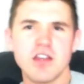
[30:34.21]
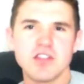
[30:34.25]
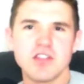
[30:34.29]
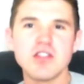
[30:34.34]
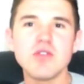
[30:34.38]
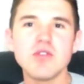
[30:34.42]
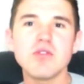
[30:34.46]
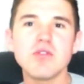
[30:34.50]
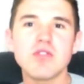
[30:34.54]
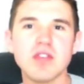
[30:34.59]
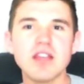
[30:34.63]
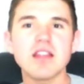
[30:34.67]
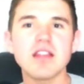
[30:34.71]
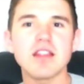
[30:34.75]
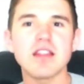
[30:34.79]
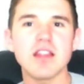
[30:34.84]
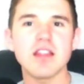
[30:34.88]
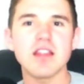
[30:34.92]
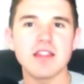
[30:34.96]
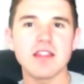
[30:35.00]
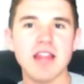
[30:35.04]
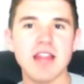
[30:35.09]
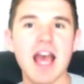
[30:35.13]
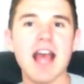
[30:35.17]
Do you think
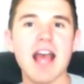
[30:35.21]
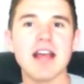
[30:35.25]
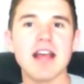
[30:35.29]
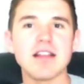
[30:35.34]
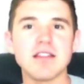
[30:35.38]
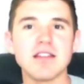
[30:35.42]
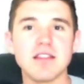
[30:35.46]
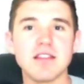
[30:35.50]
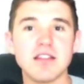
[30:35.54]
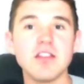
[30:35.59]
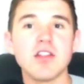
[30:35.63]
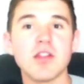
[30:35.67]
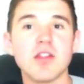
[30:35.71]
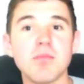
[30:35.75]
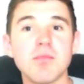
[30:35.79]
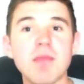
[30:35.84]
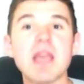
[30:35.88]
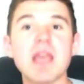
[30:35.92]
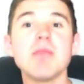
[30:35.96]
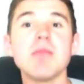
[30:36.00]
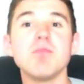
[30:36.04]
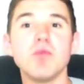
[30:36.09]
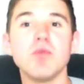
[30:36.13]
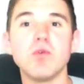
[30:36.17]
that the
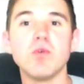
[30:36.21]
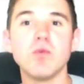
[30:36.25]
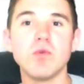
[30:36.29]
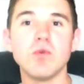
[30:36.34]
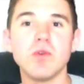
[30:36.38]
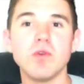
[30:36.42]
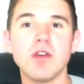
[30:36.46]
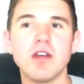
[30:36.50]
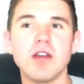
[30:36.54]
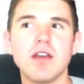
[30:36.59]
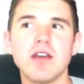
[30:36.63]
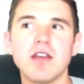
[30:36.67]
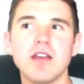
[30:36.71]
people,